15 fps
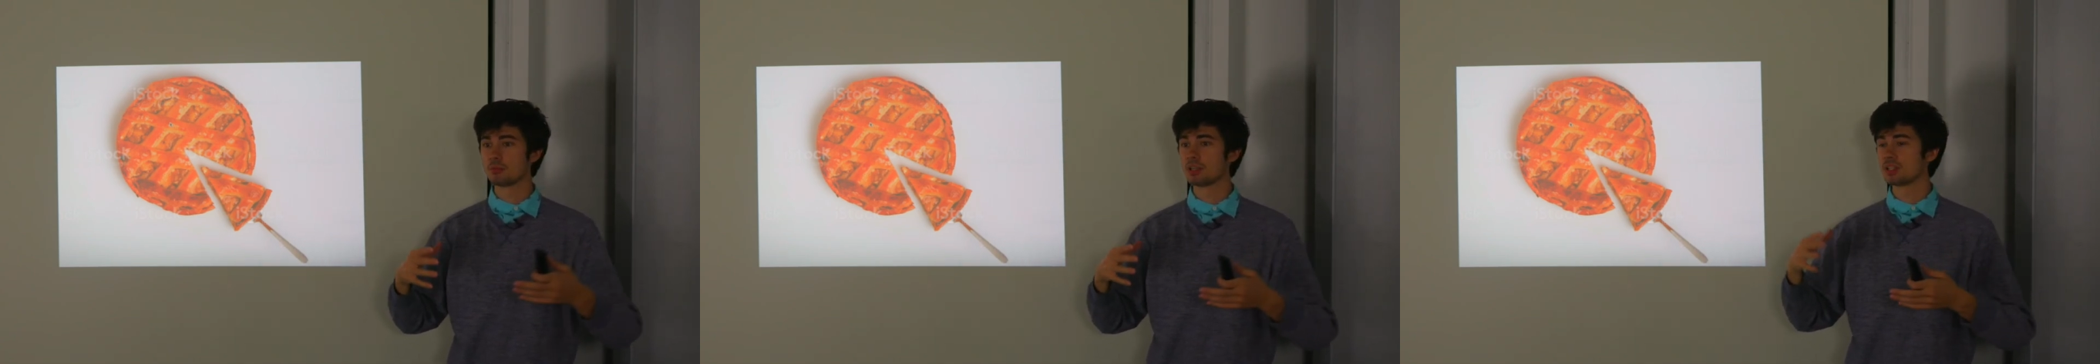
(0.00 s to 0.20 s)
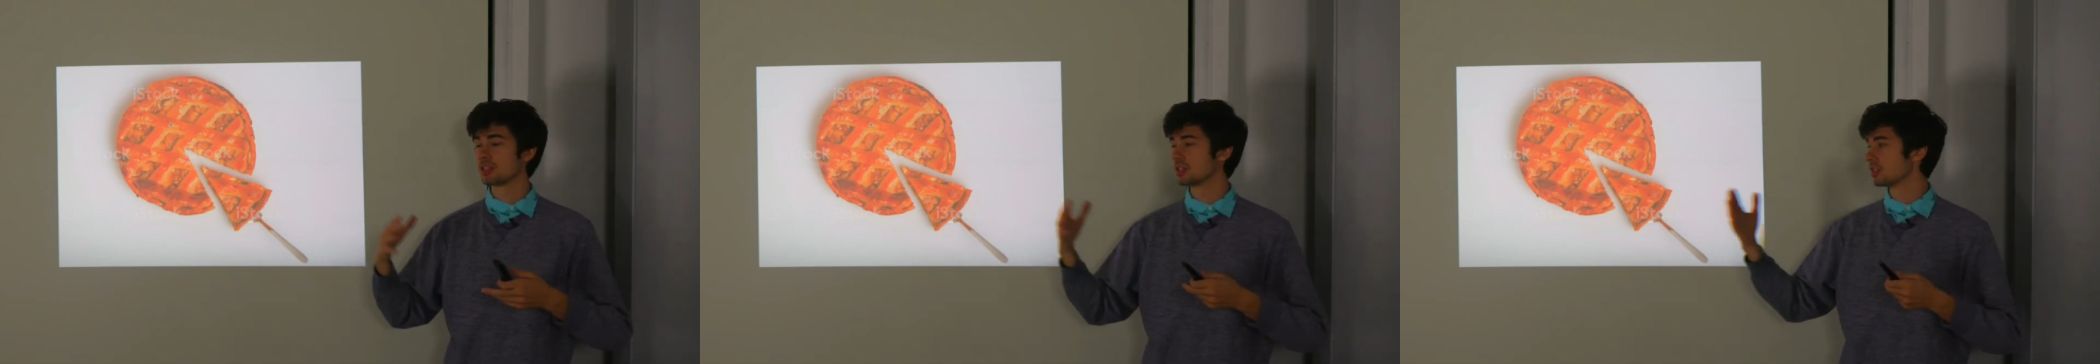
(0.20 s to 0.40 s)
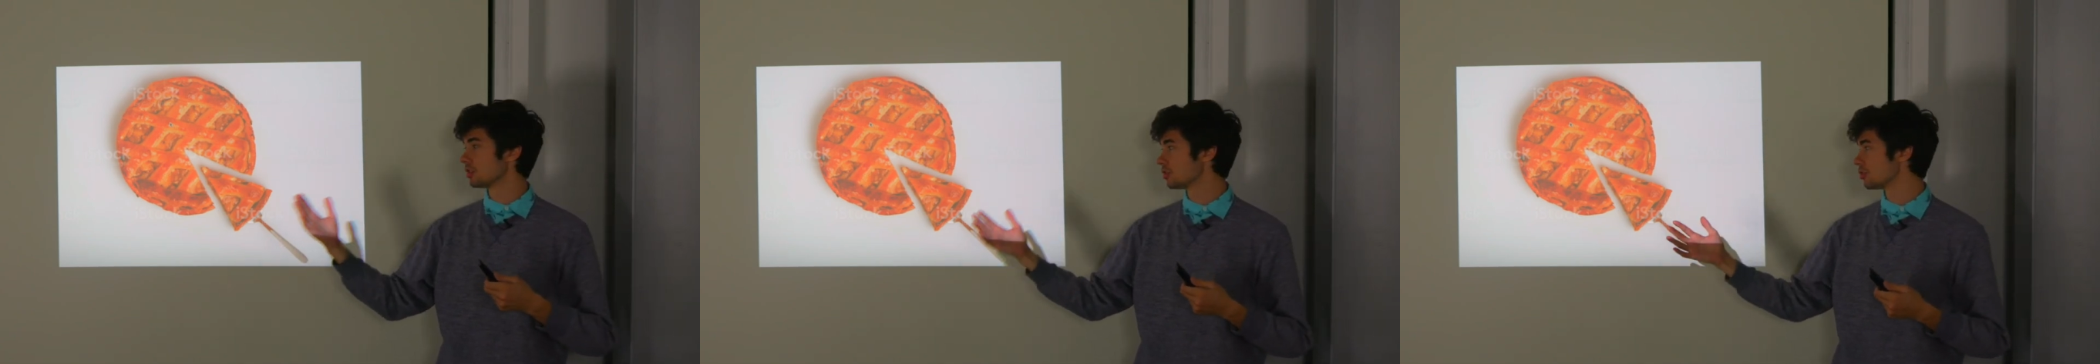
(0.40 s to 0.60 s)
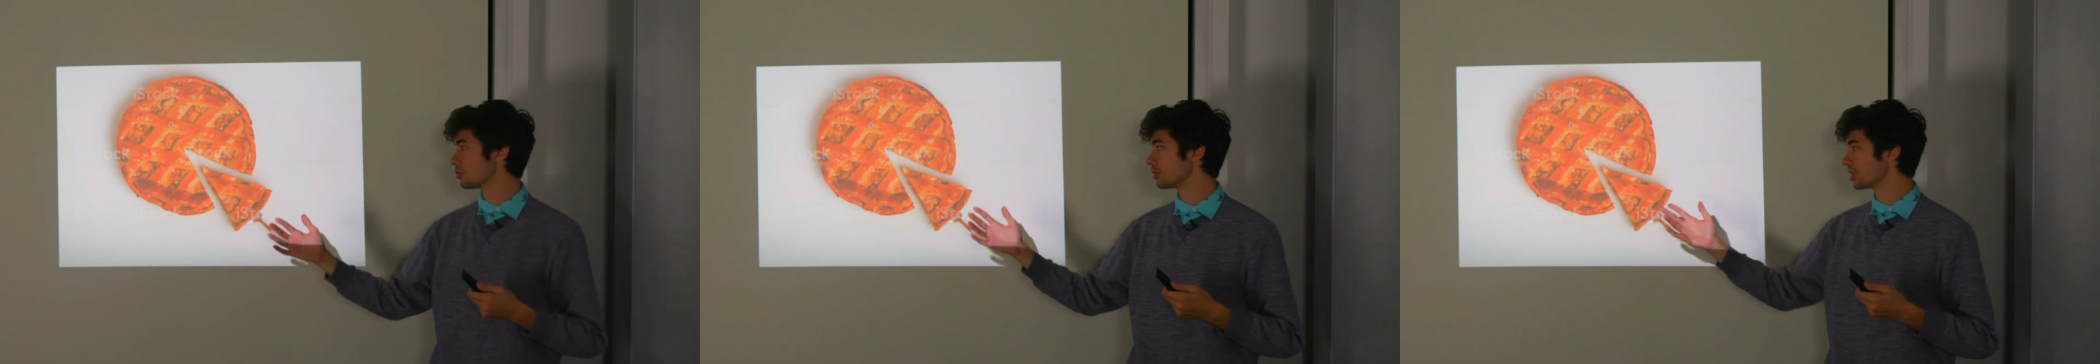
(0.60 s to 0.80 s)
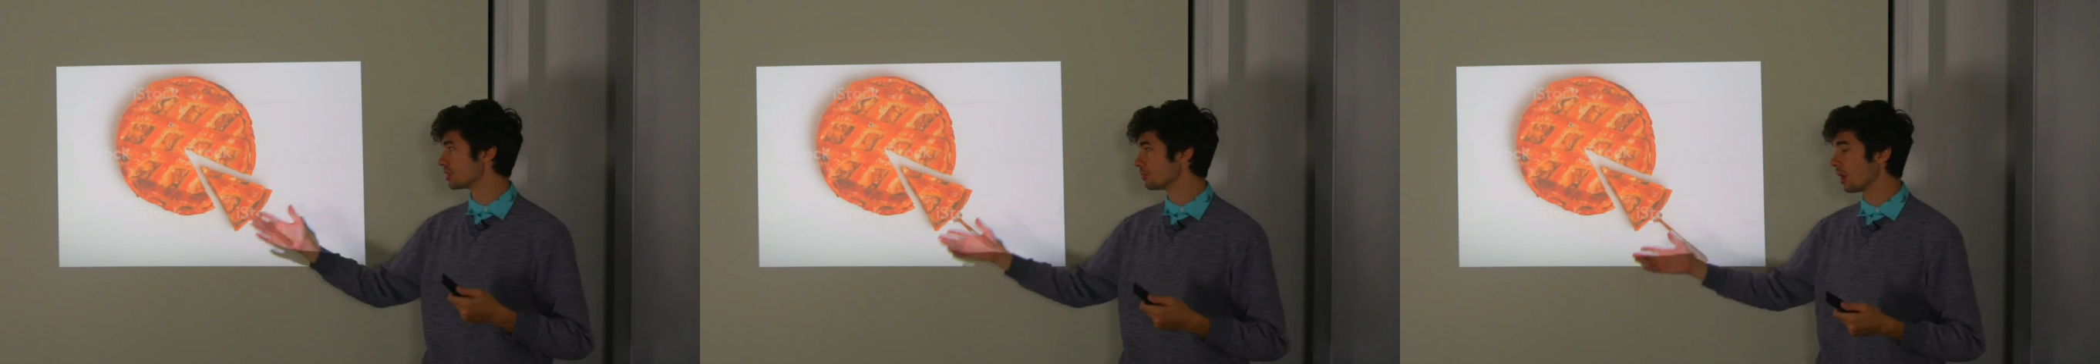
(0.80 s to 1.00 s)
business
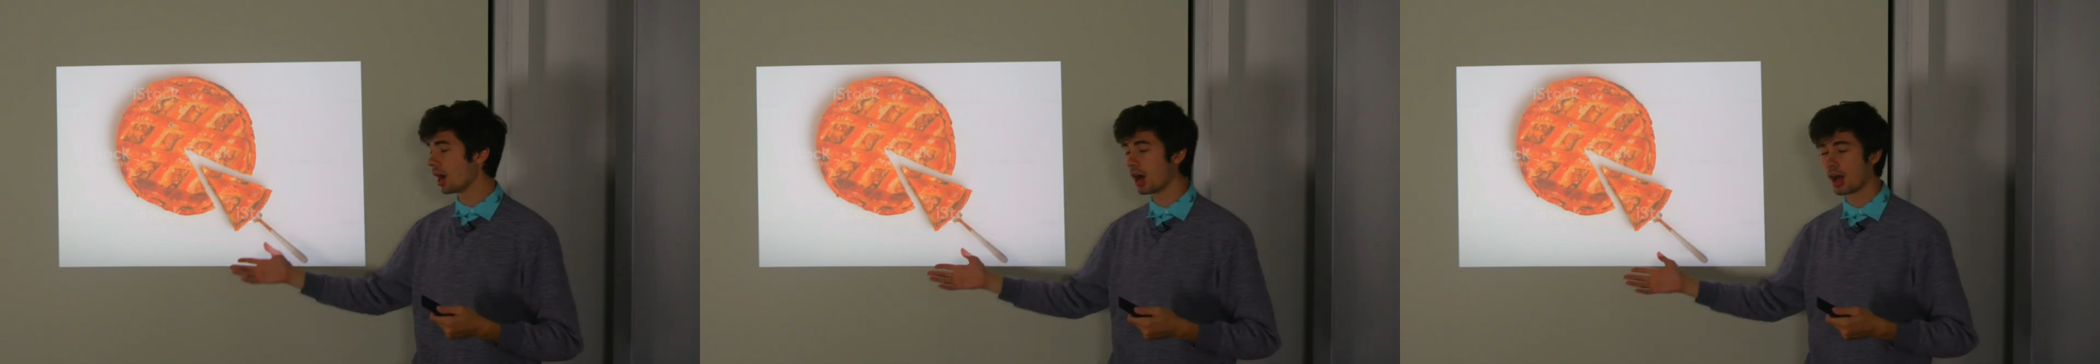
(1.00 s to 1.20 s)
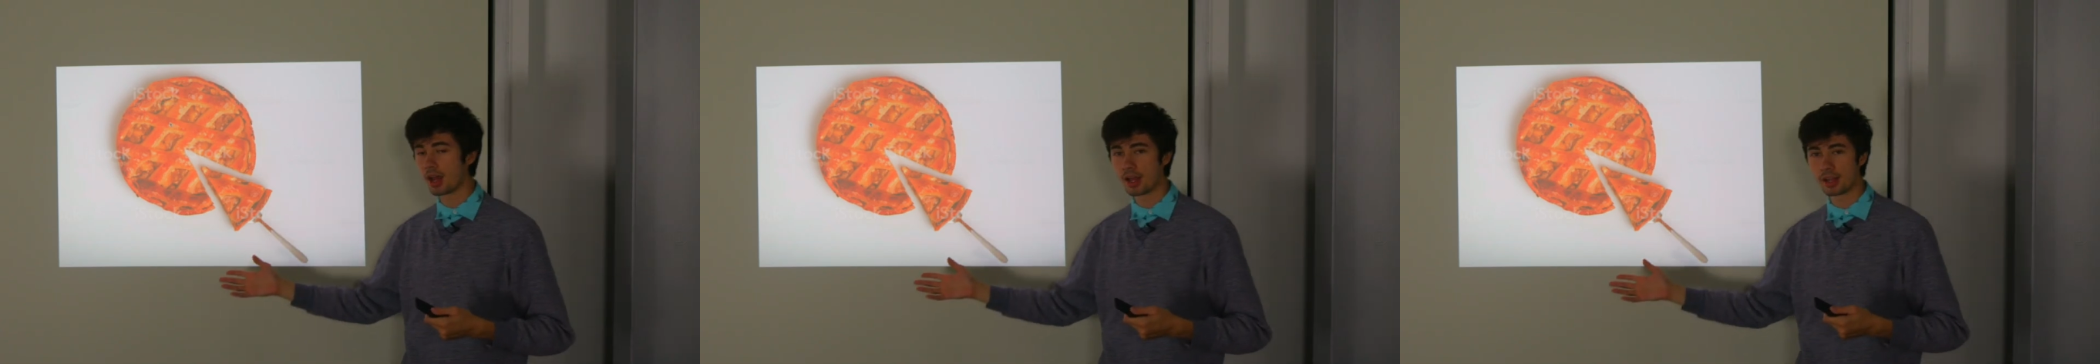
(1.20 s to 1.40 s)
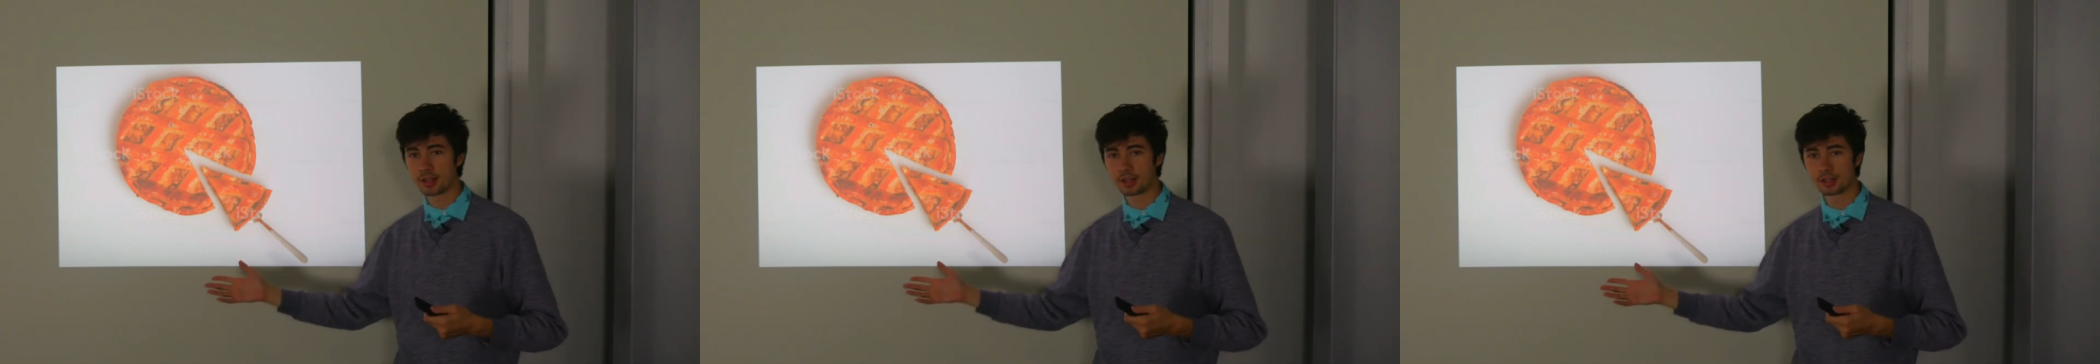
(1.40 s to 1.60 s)
uses pie.